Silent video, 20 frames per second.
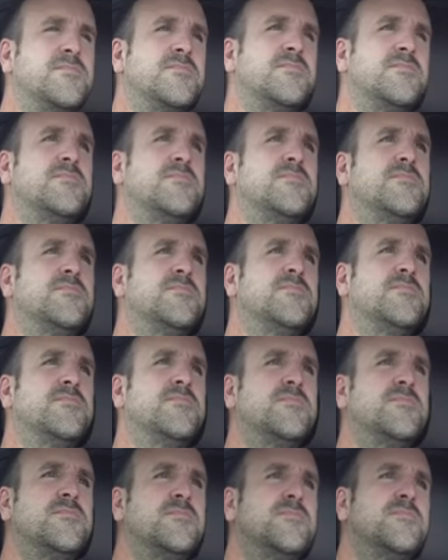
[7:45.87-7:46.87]

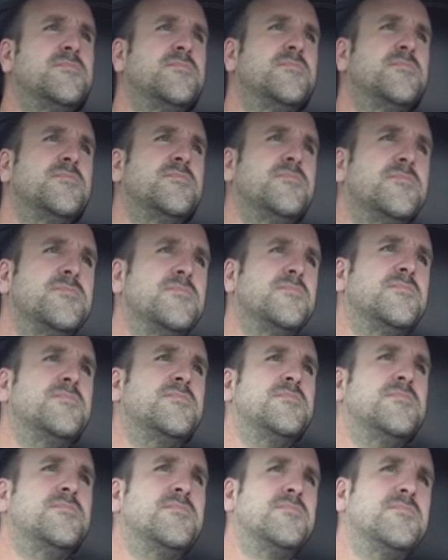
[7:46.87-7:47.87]

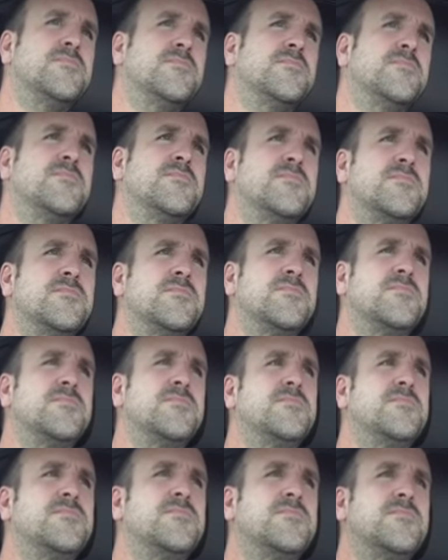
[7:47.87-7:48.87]

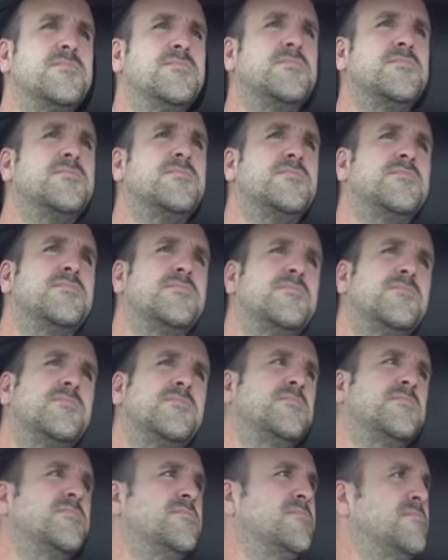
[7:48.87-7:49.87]

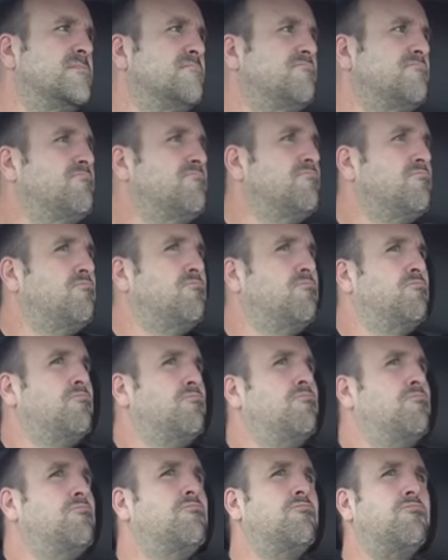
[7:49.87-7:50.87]

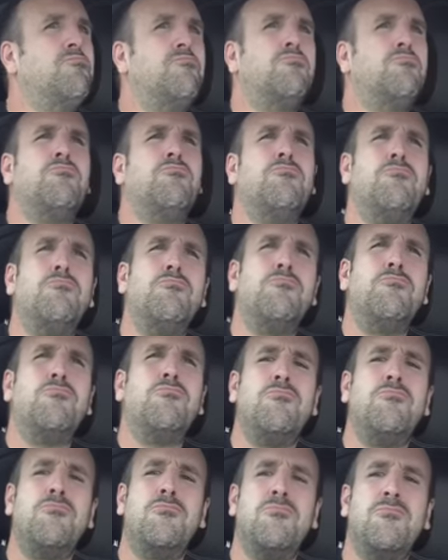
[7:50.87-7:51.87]

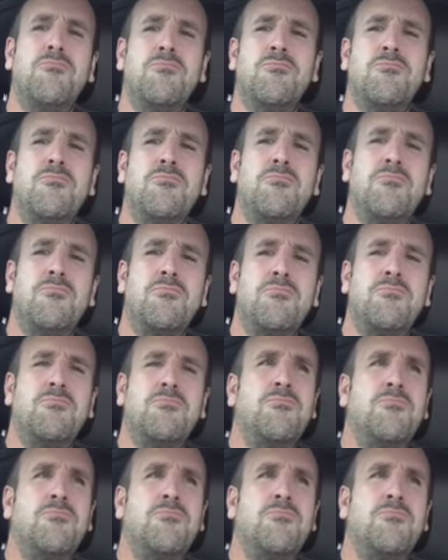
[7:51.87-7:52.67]
The person shown says nothing.